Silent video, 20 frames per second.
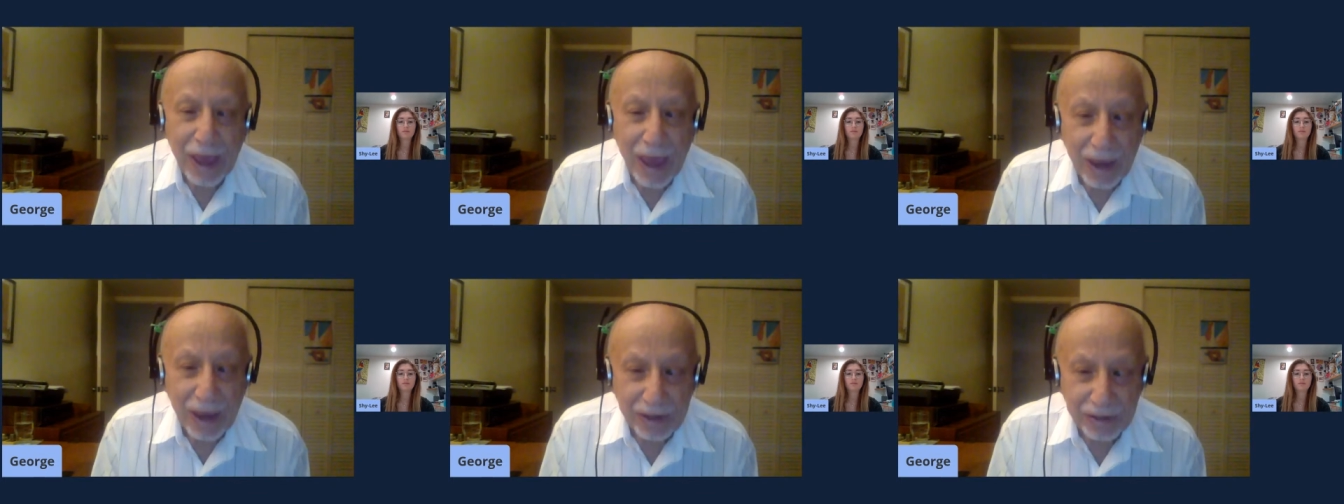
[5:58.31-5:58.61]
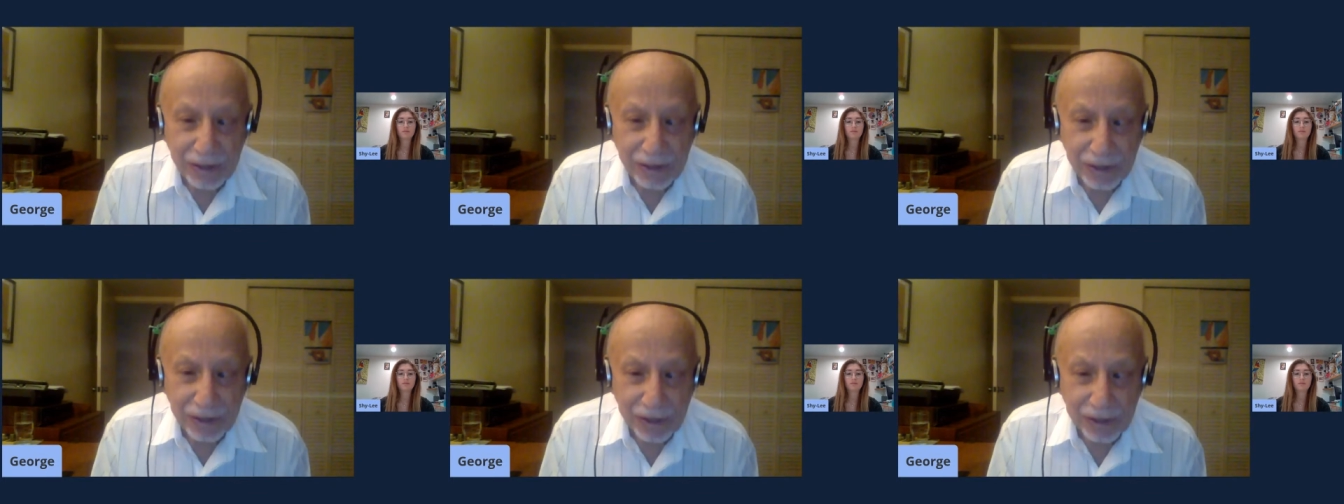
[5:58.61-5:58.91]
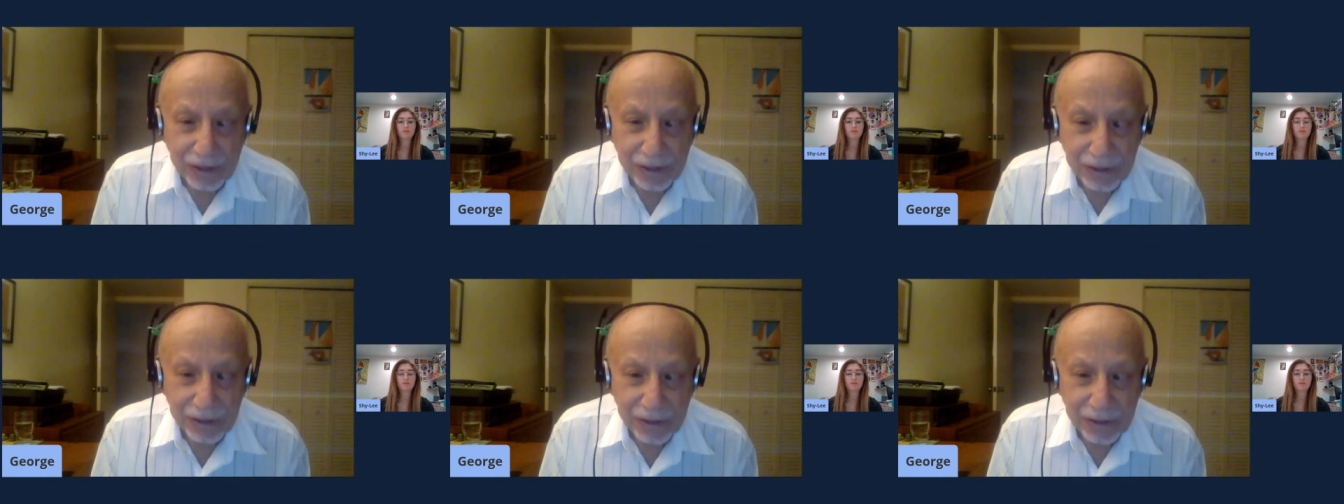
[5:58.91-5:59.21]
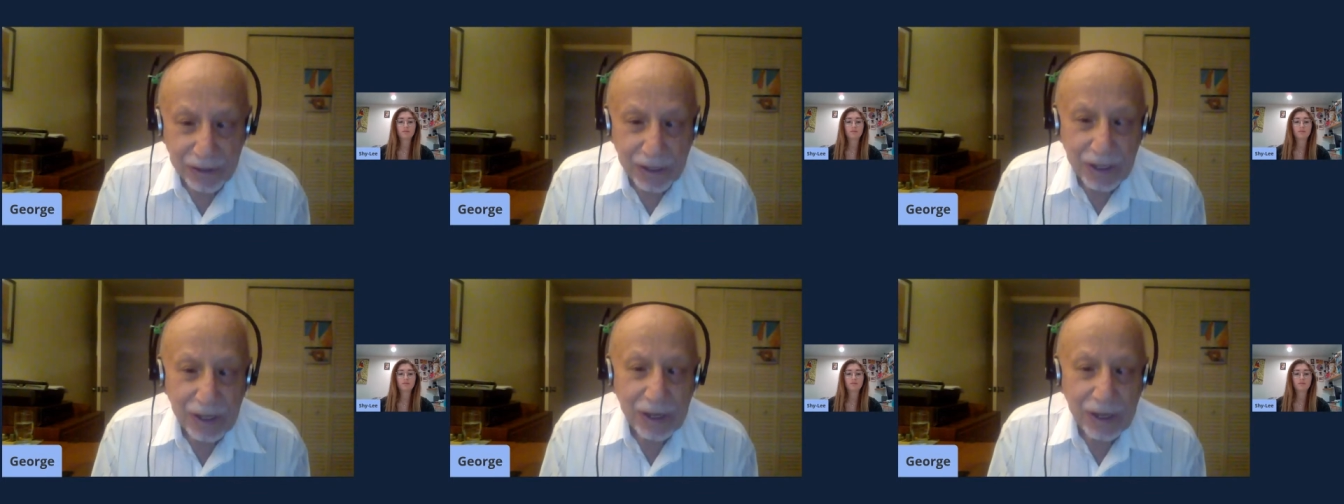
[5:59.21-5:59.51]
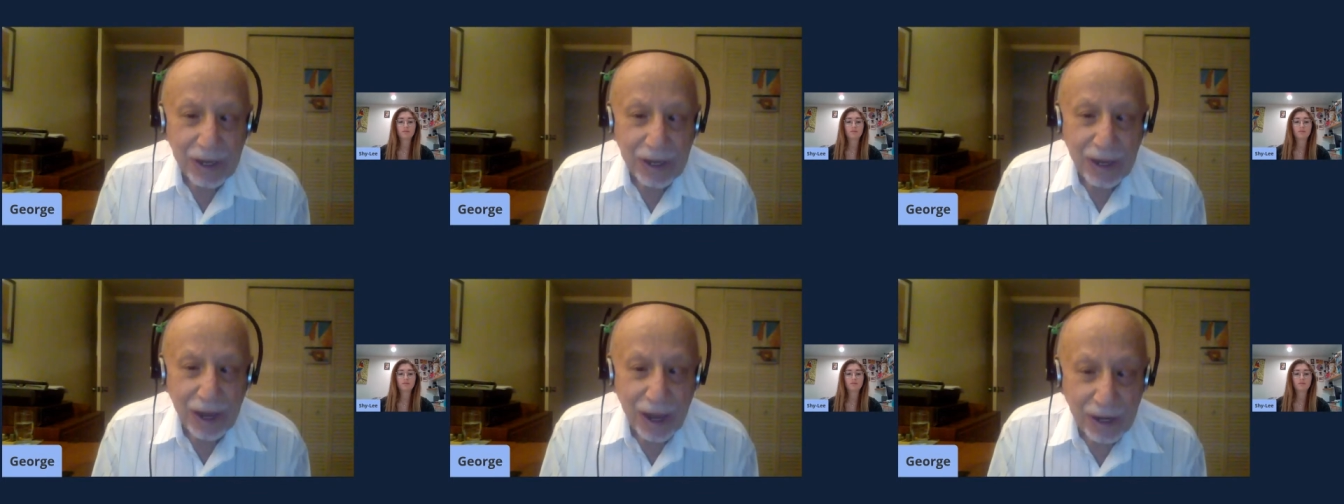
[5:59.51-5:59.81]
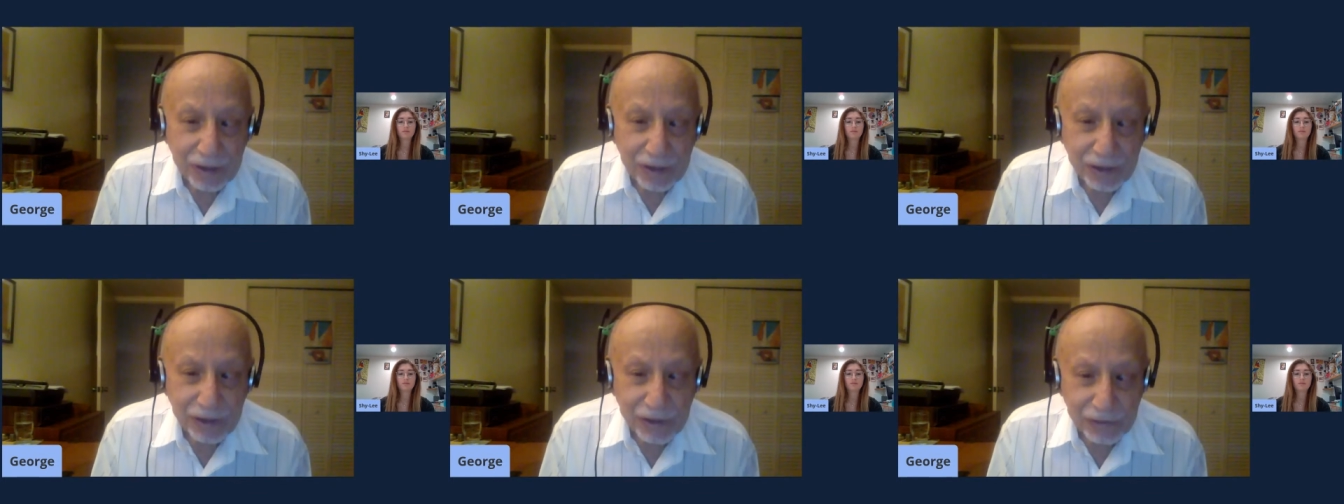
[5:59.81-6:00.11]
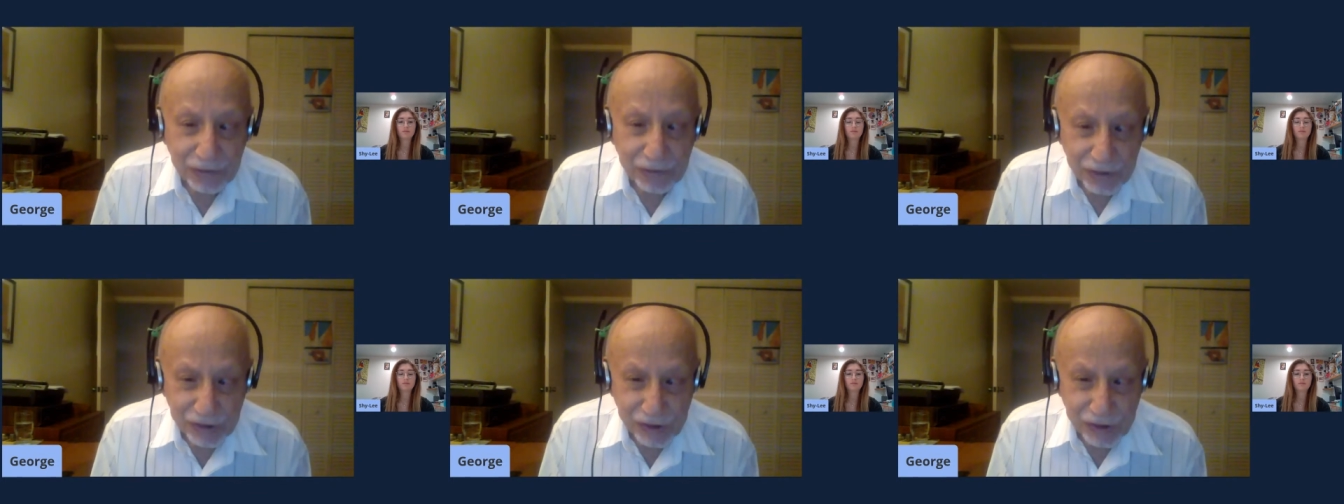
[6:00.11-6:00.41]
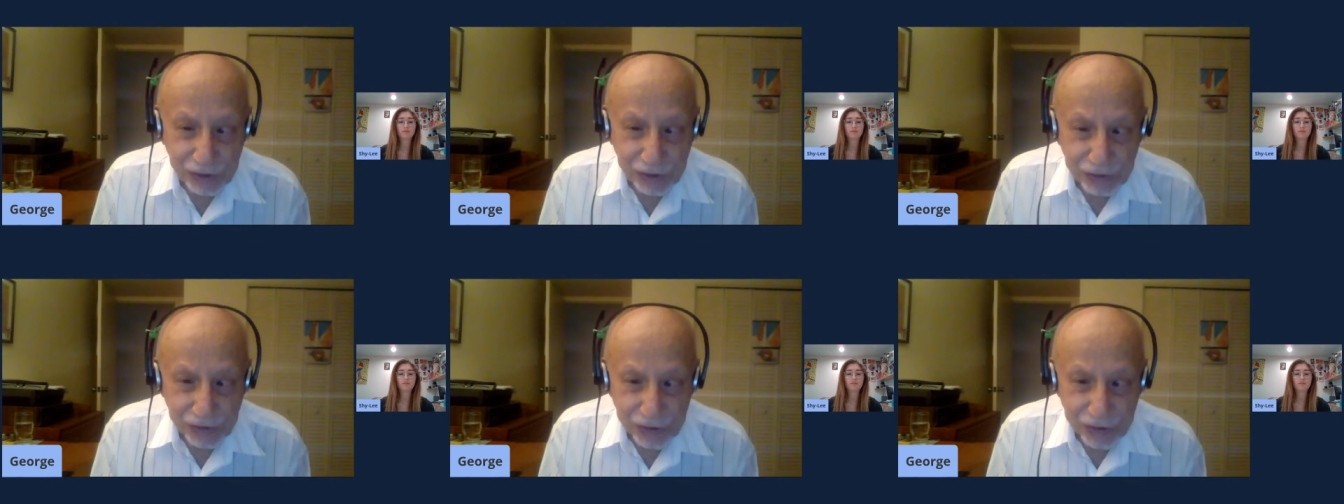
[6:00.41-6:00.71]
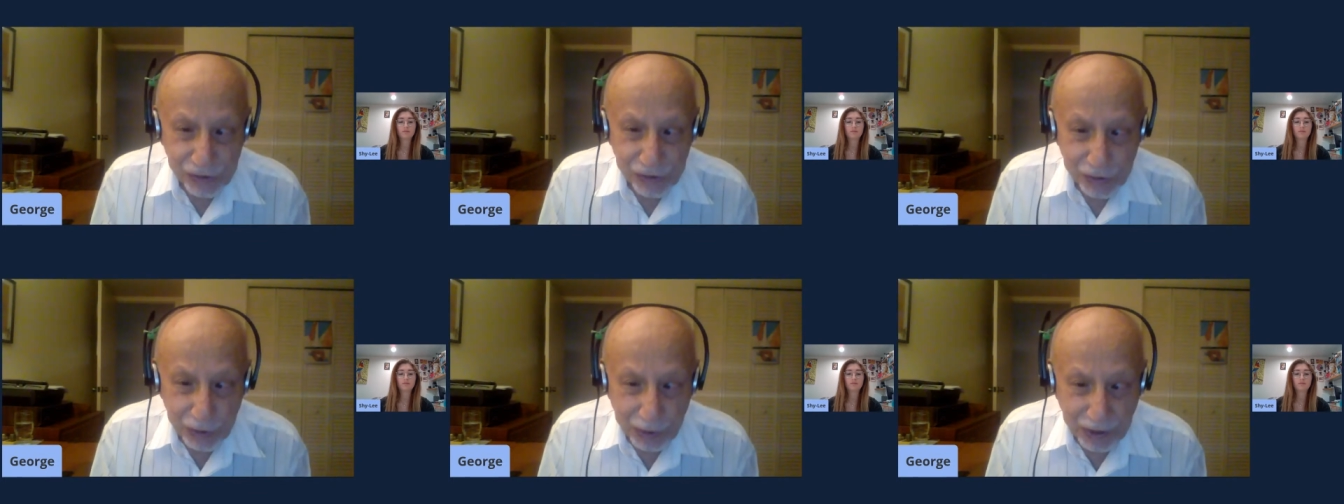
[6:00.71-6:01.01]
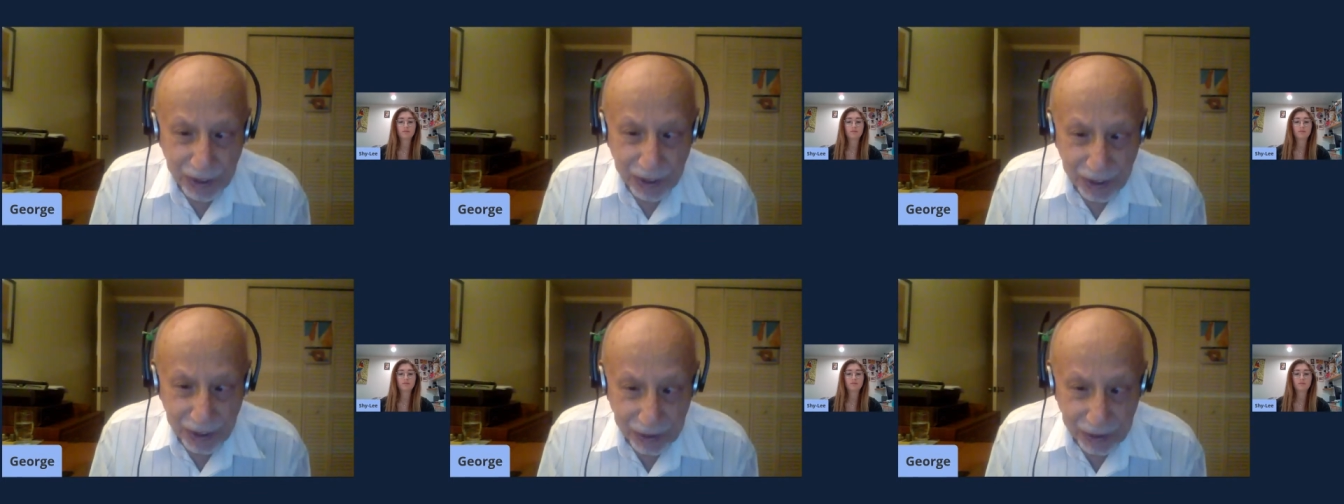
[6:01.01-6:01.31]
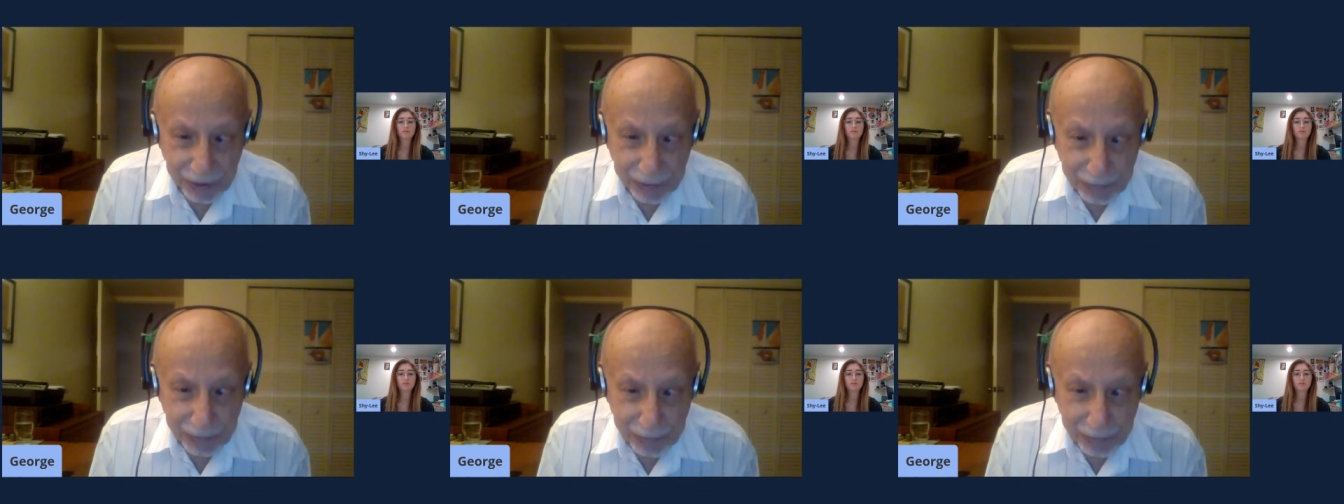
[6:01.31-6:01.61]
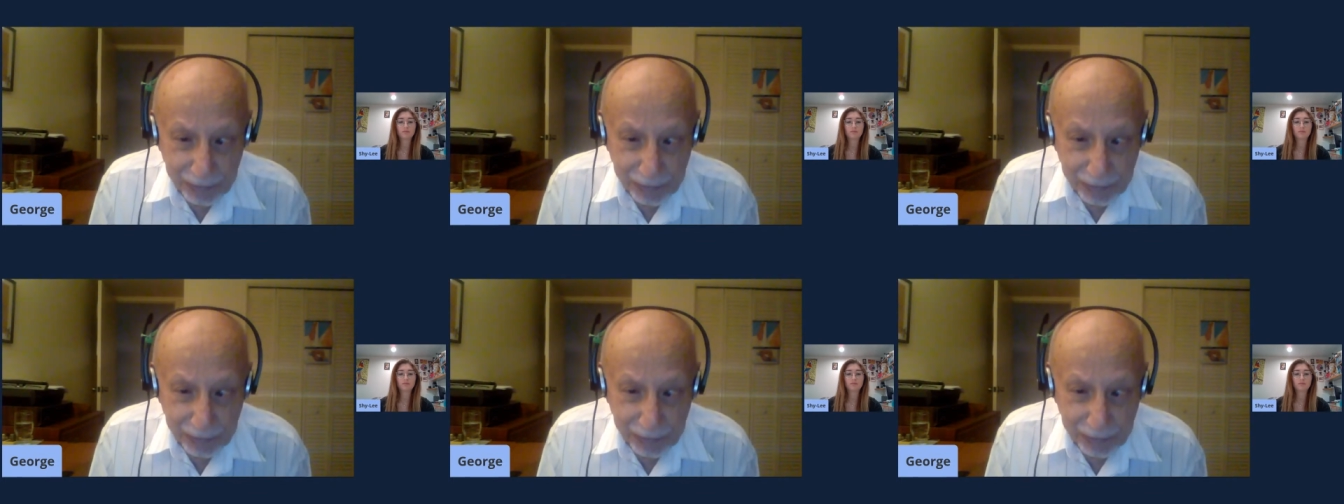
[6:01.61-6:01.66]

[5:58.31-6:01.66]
Any. Any question is okay.